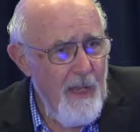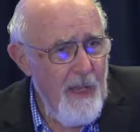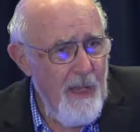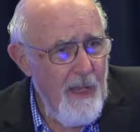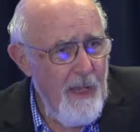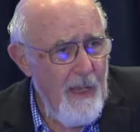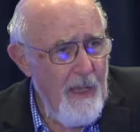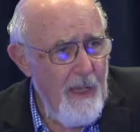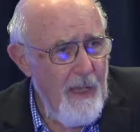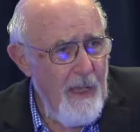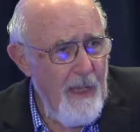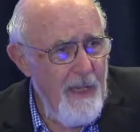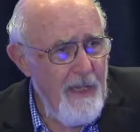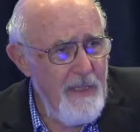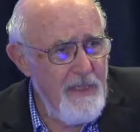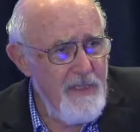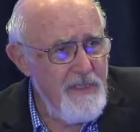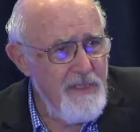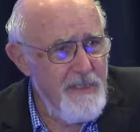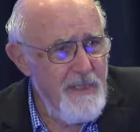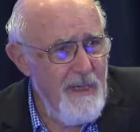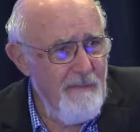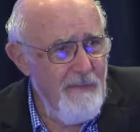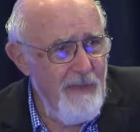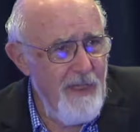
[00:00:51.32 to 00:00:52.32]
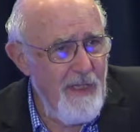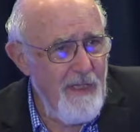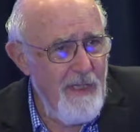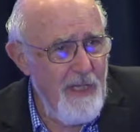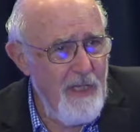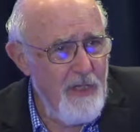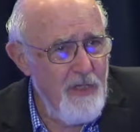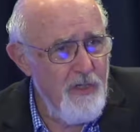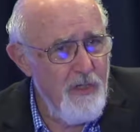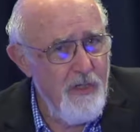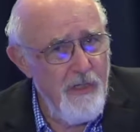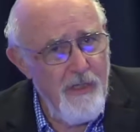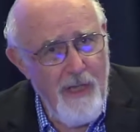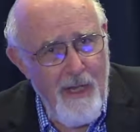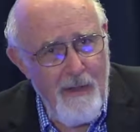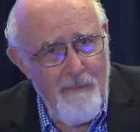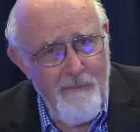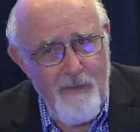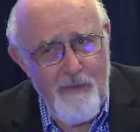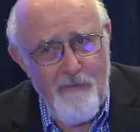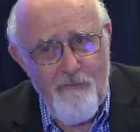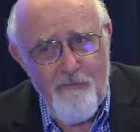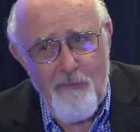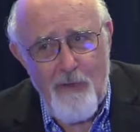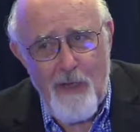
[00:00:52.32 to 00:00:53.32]
It's something that should not
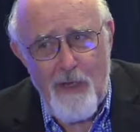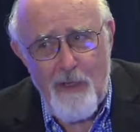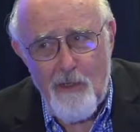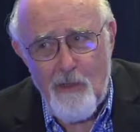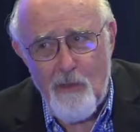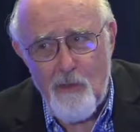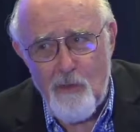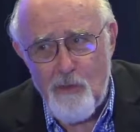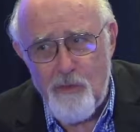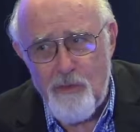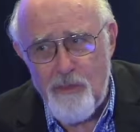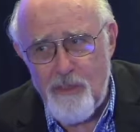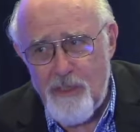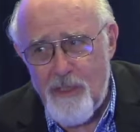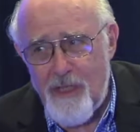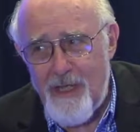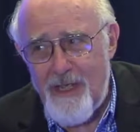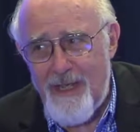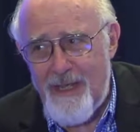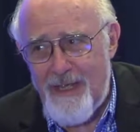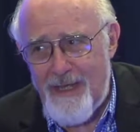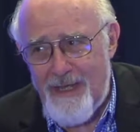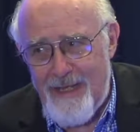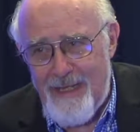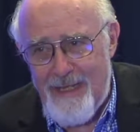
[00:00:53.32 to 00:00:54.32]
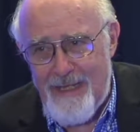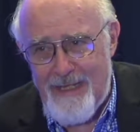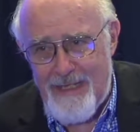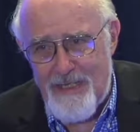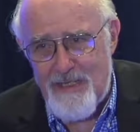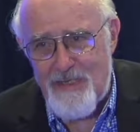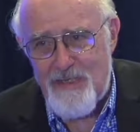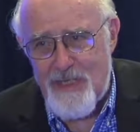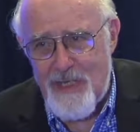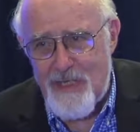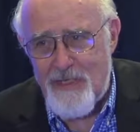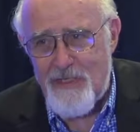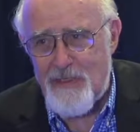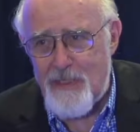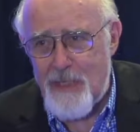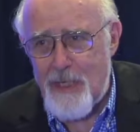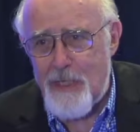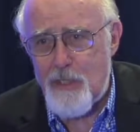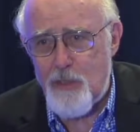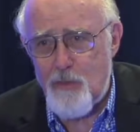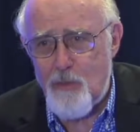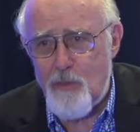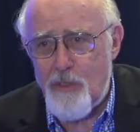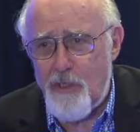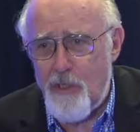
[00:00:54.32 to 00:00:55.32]
be followed in the sense that
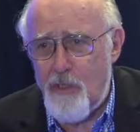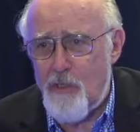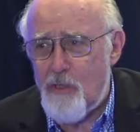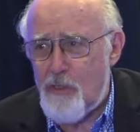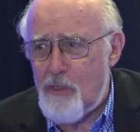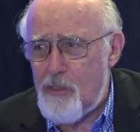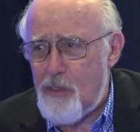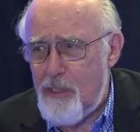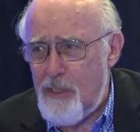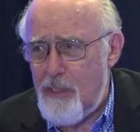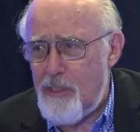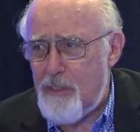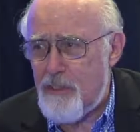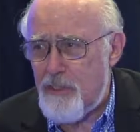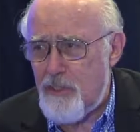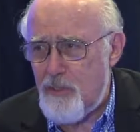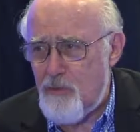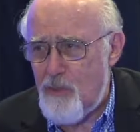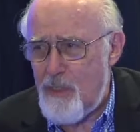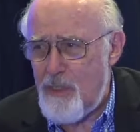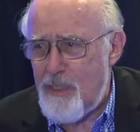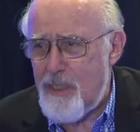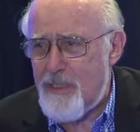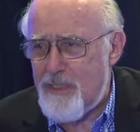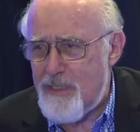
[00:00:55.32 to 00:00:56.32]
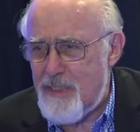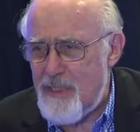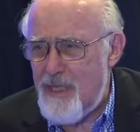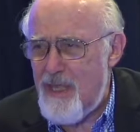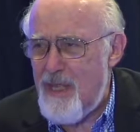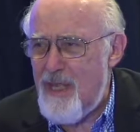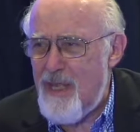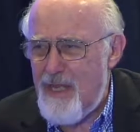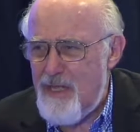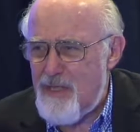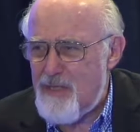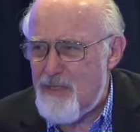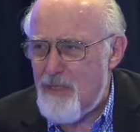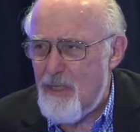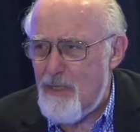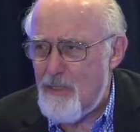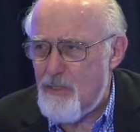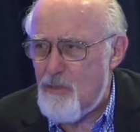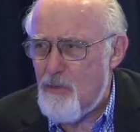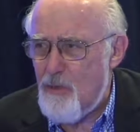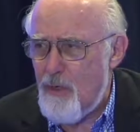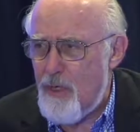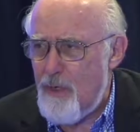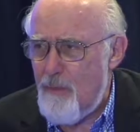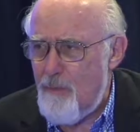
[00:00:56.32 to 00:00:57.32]
it's really hurt the industry, and that's the case I'll
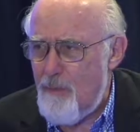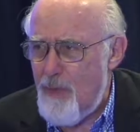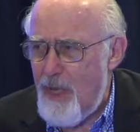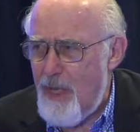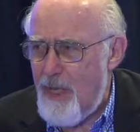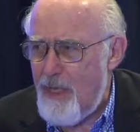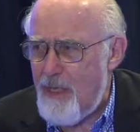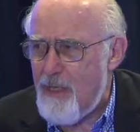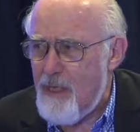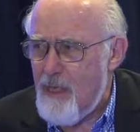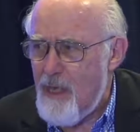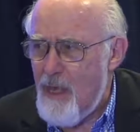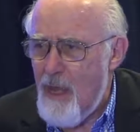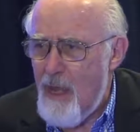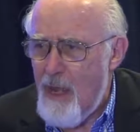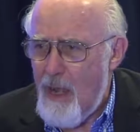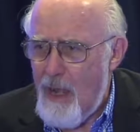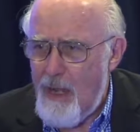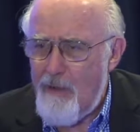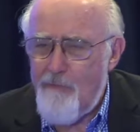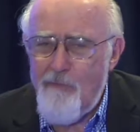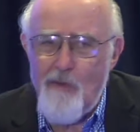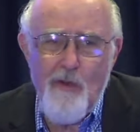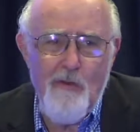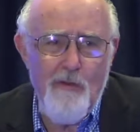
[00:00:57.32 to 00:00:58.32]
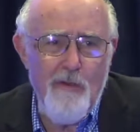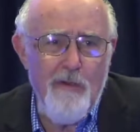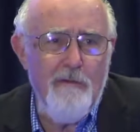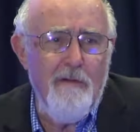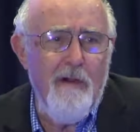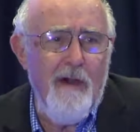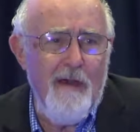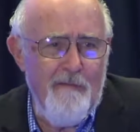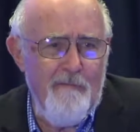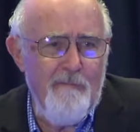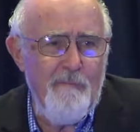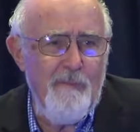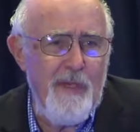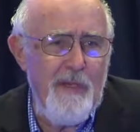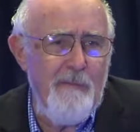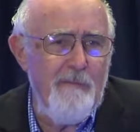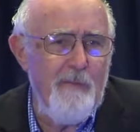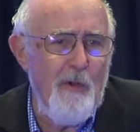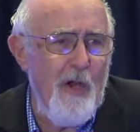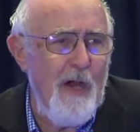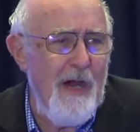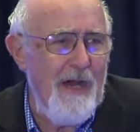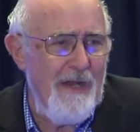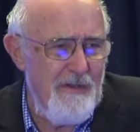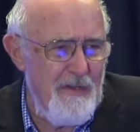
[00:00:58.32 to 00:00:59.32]
try to make. I've heard a lot of
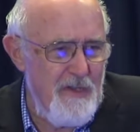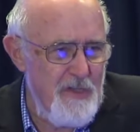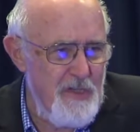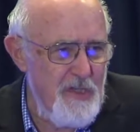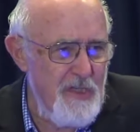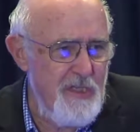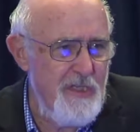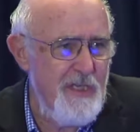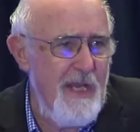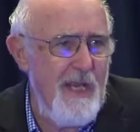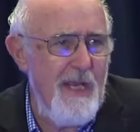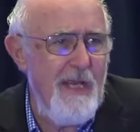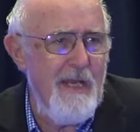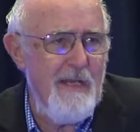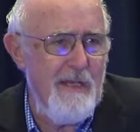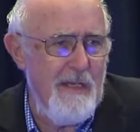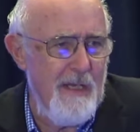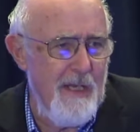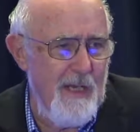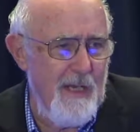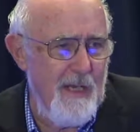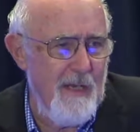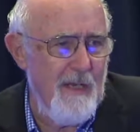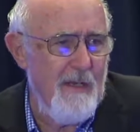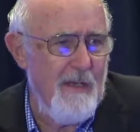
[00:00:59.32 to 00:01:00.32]
people understanding